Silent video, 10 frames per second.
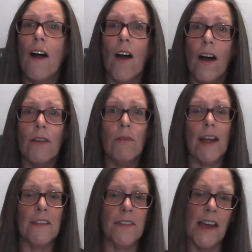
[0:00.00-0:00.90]
I
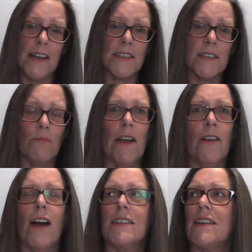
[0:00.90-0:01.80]
wear this
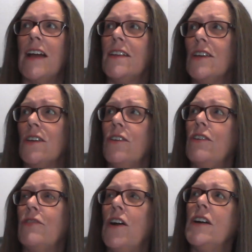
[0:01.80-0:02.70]
when I say to the
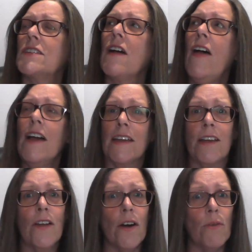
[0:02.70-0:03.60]
universe,
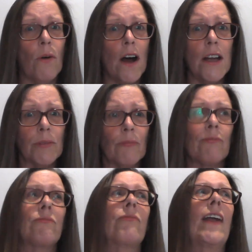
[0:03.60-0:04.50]
you know what?
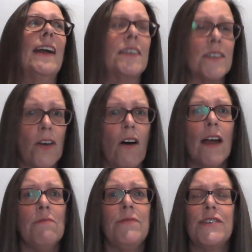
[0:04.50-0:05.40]
It's
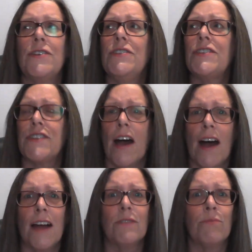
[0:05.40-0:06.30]
time to
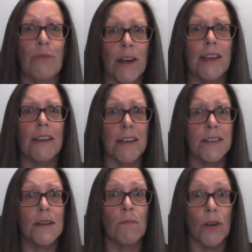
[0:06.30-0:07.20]
start bringing in
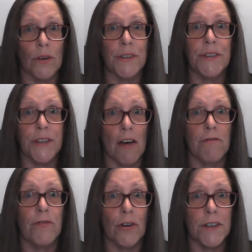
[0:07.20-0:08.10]
some good
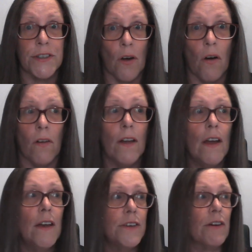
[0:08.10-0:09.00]
stuff for us all.
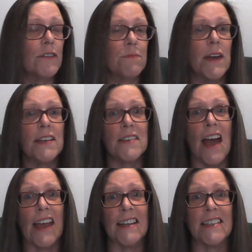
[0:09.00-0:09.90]
So it's me
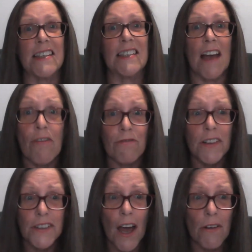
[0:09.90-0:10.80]
saying, stuff
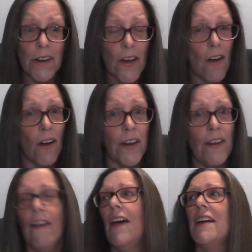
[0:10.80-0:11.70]
what's going
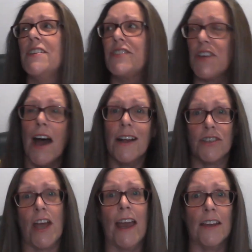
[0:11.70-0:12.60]
on, start
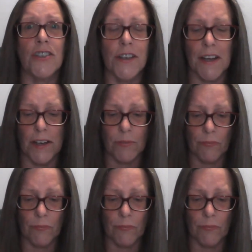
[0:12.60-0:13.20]
changing it.